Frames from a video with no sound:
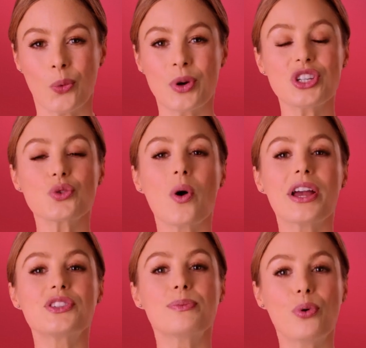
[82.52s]
which is
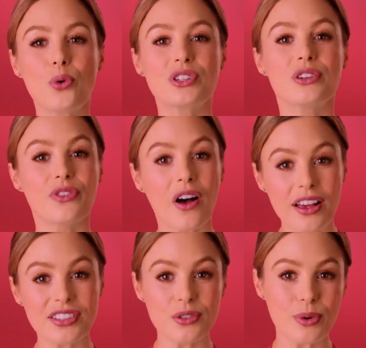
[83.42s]
why it's important for
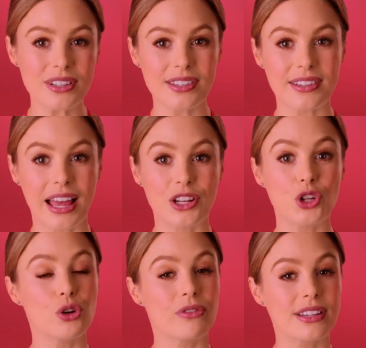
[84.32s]
us to
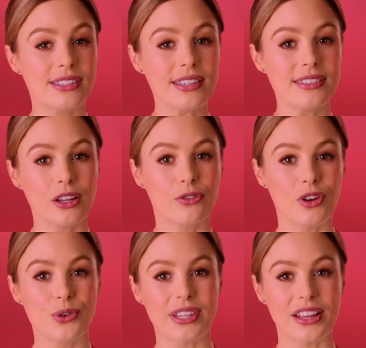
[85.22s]
understand your existing
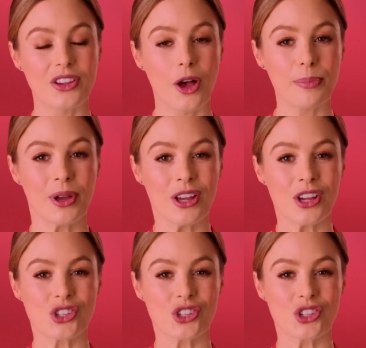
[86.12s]
flue setup